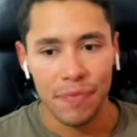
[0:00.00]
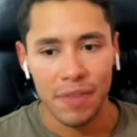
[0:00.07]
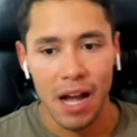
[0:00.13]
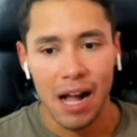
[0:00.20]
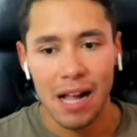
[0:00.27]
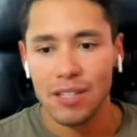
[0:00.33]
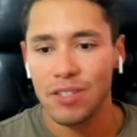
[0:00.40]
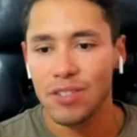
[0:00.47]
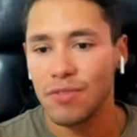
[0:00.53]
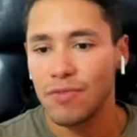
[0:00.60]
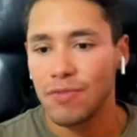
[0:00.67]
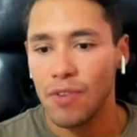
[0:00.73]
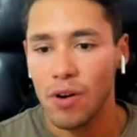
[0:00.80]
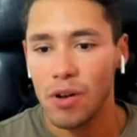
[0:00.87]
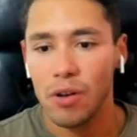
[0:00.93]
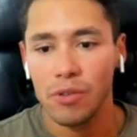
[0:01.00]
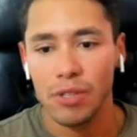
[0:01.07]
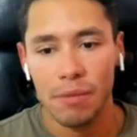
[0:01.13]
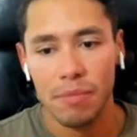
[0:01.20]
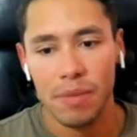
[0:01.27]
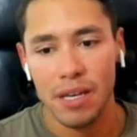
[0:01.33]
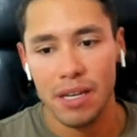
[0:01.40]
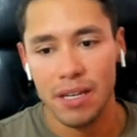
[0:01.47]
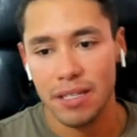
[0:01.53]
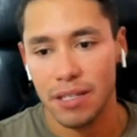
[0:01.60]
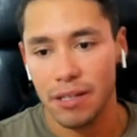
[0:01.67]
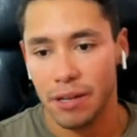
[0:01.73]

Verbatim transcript: Also follow the biggest